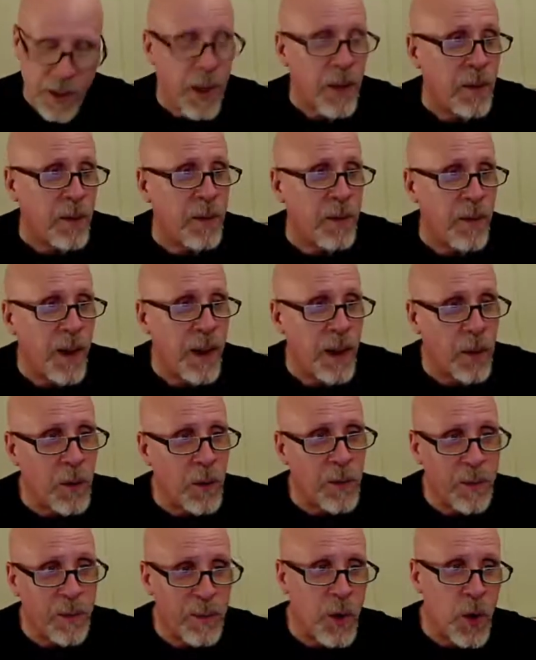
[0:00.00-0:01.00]

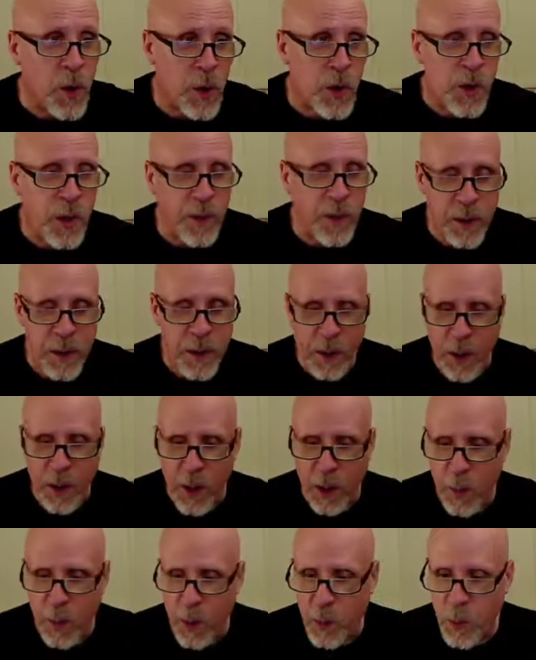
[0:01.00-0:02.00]
final version of it that
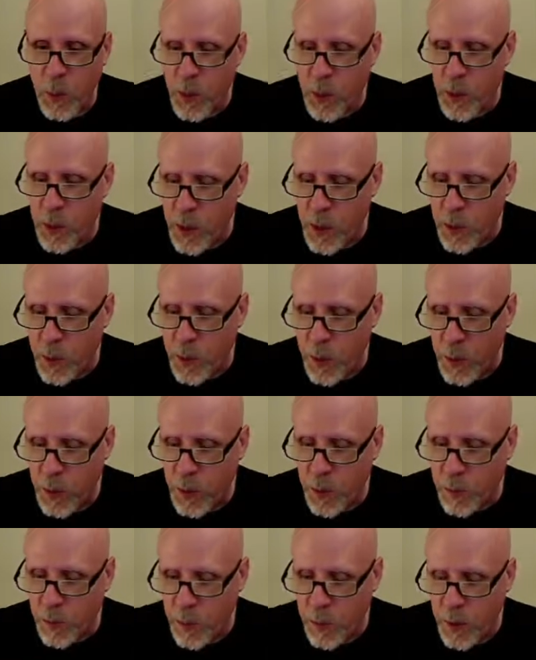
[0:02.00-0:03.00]
anybody would use in a real
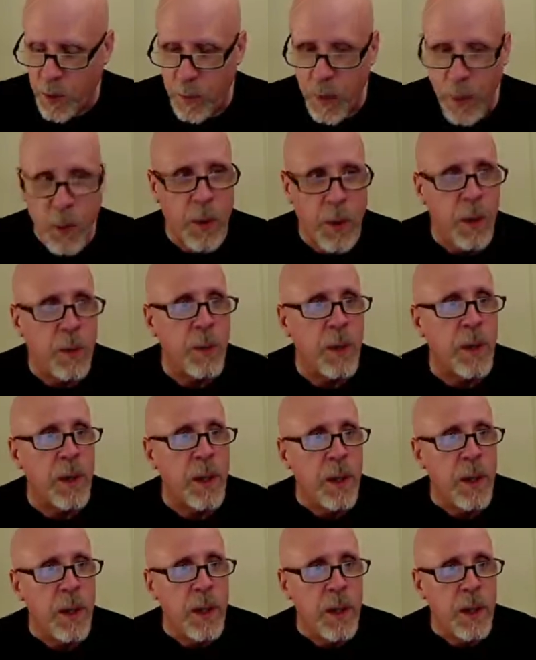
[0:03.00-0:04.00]
computer, but
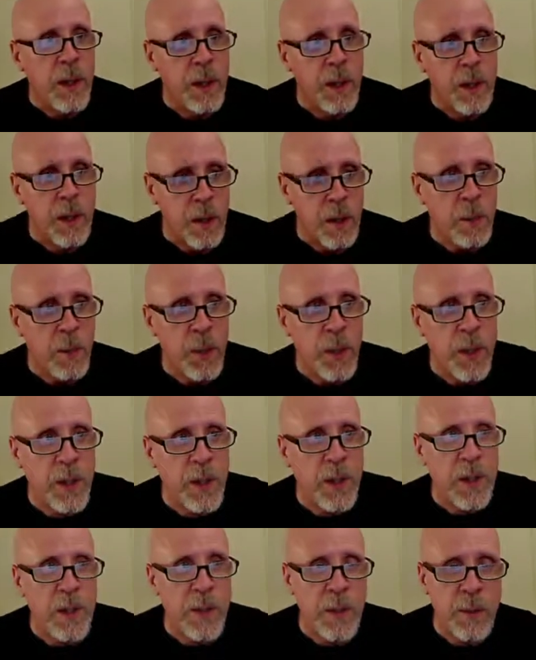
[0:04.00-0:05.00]
this is a pretty
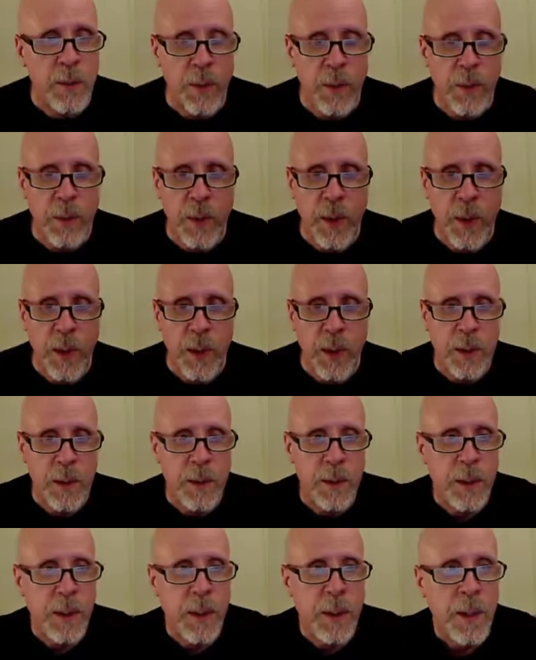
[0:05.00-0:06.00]
decent way
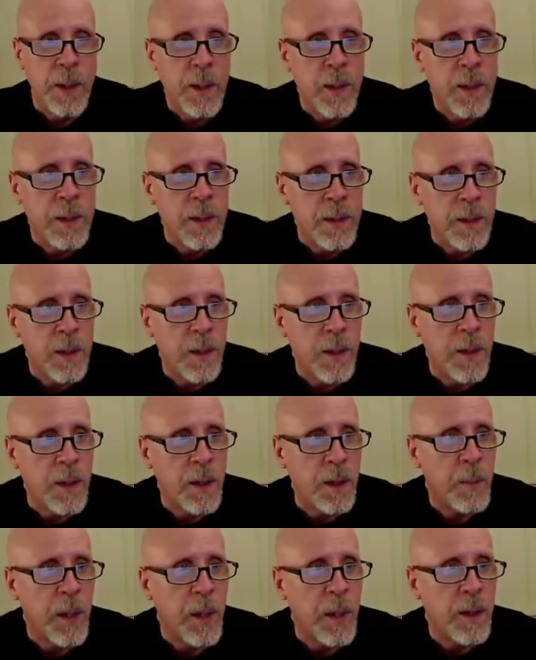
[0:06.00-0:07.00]
to think
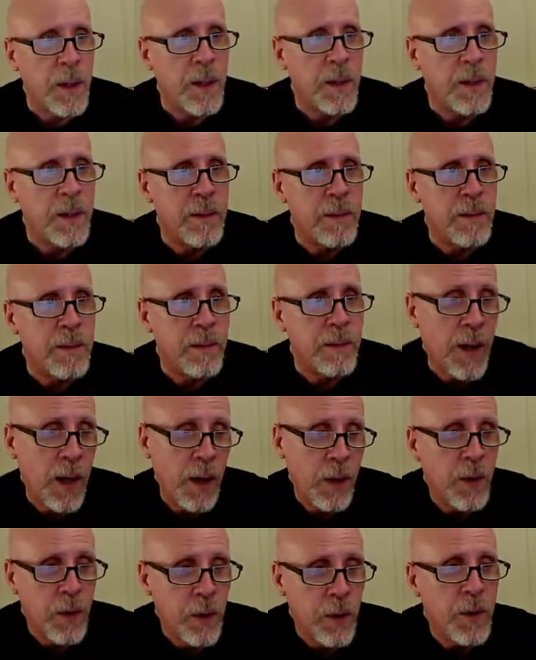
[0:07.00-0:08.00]
about how
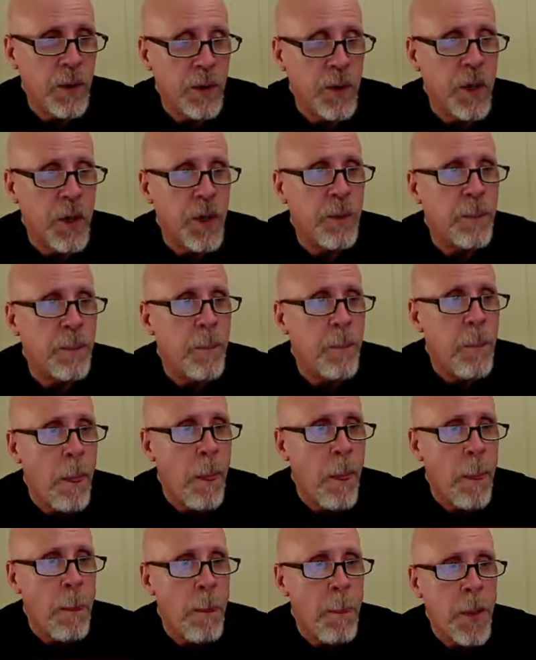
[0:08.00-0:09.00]
you do division.
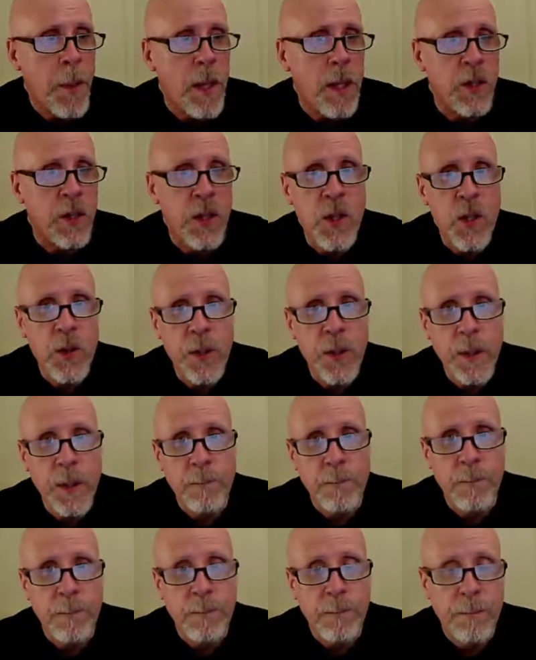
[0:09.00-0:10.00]
Essentially,
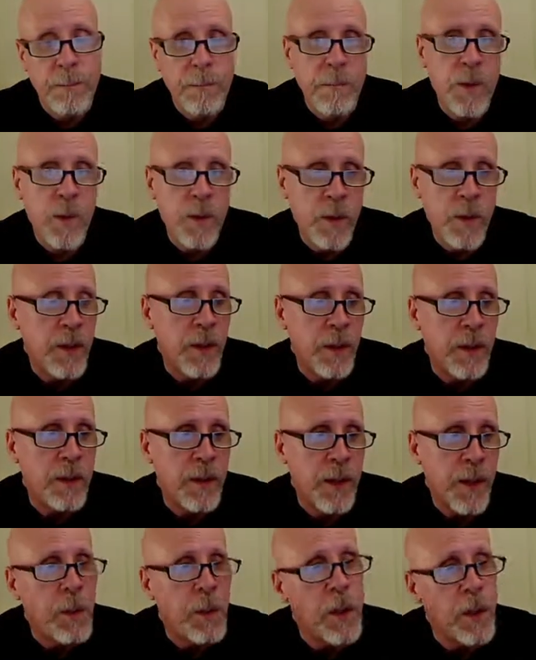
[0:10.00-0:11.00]
division
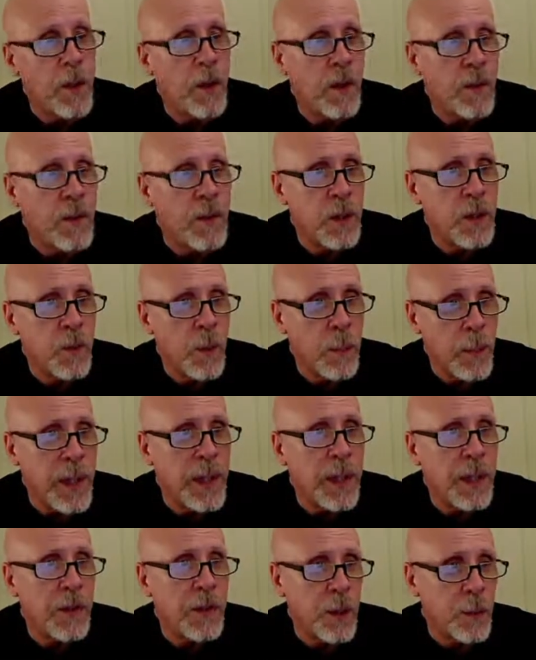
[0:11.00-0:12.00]
can be thought of as
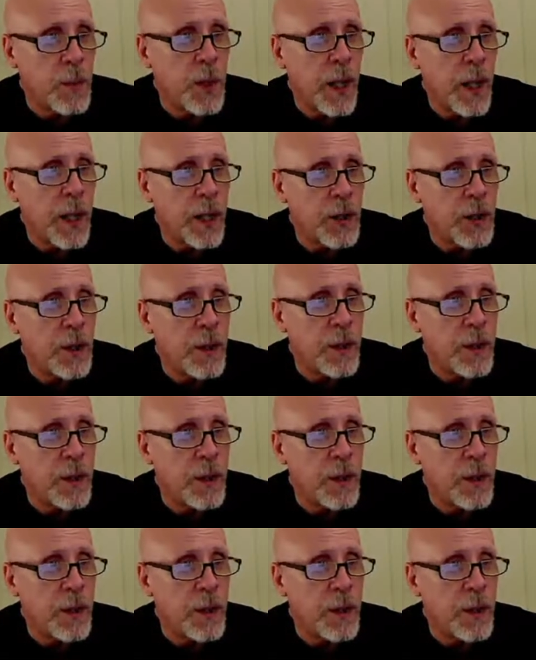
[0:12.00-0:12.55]
repeated subtraction,